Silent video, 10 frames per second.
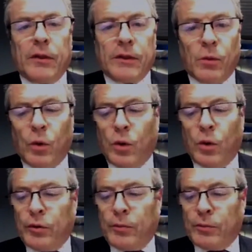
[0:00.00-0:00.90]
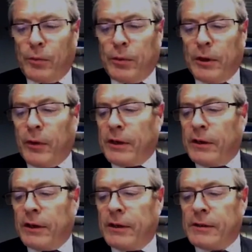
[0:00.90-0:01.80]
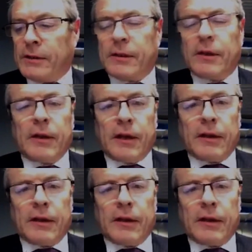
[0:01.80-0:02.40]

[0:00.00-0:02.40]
This award properly recognizes